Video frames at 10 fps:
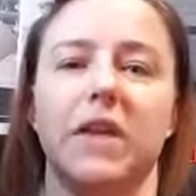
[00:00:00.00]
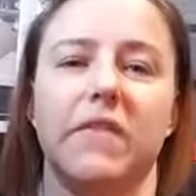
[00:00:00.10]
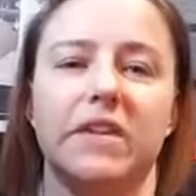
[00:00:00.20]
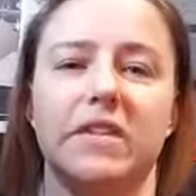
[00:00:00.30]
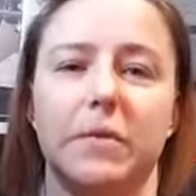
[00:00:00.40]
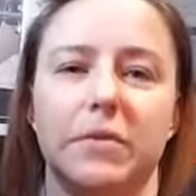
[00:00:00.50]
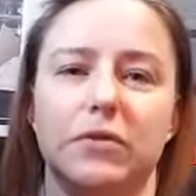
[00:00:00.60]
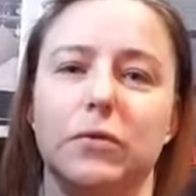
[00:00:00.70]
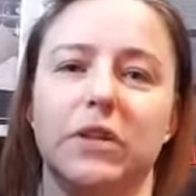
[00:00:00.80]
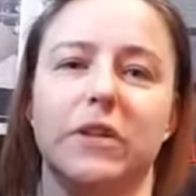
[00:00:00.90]
If I say
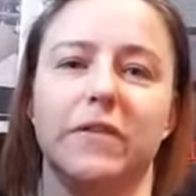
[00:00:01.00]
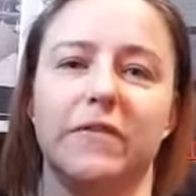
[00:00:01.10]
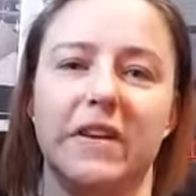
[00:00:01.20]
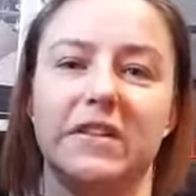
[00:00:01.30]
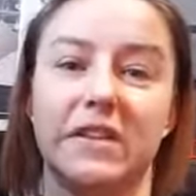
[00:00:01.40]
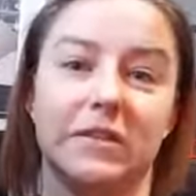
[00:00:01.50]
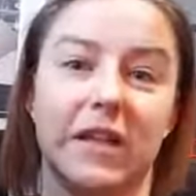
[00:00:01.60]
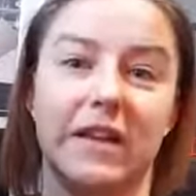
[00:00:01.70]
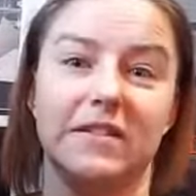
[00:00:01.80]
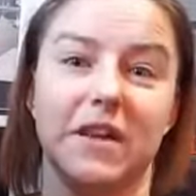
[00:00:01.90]
patchouli, their face either lights